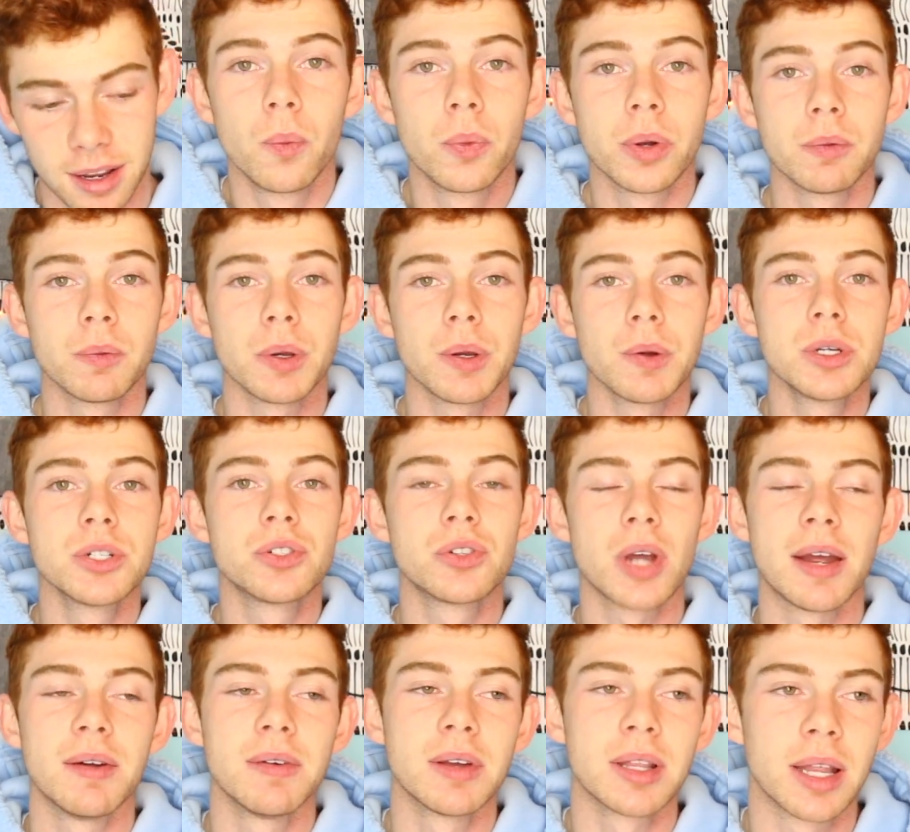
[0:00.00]
When we were
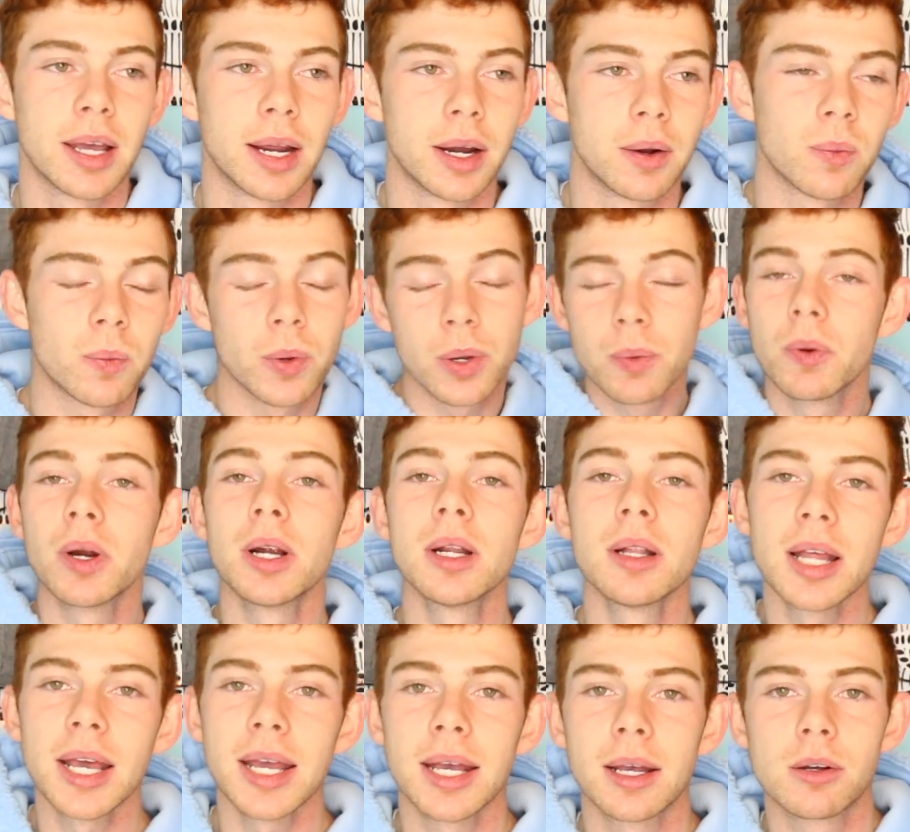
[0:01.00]
driving there, we weren't
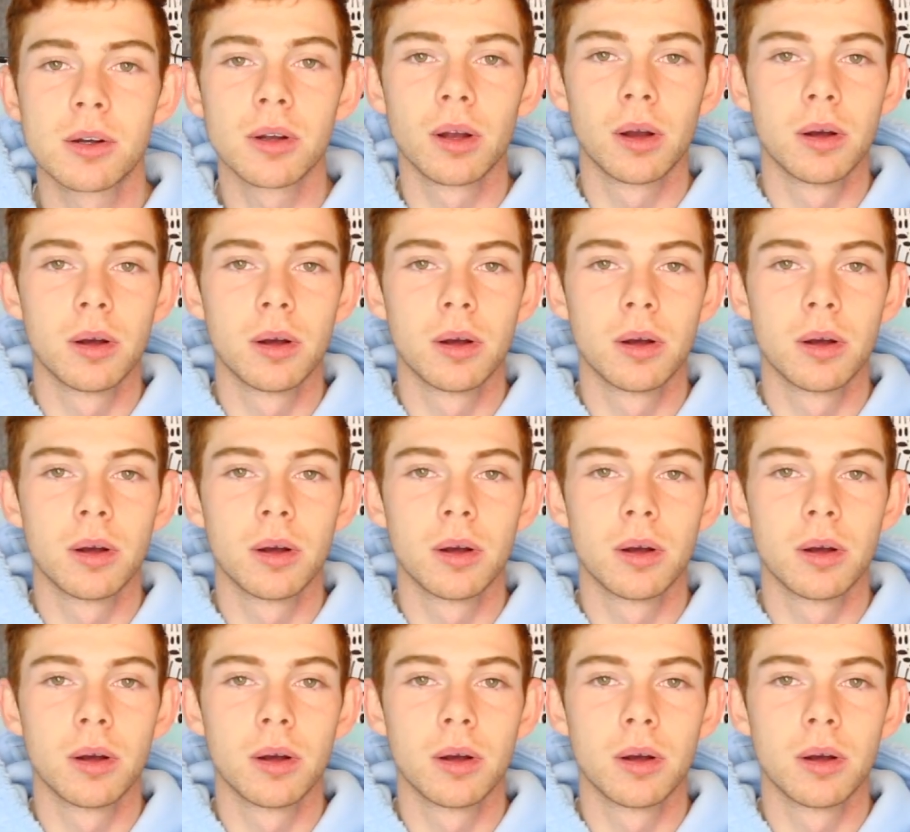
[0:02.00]
like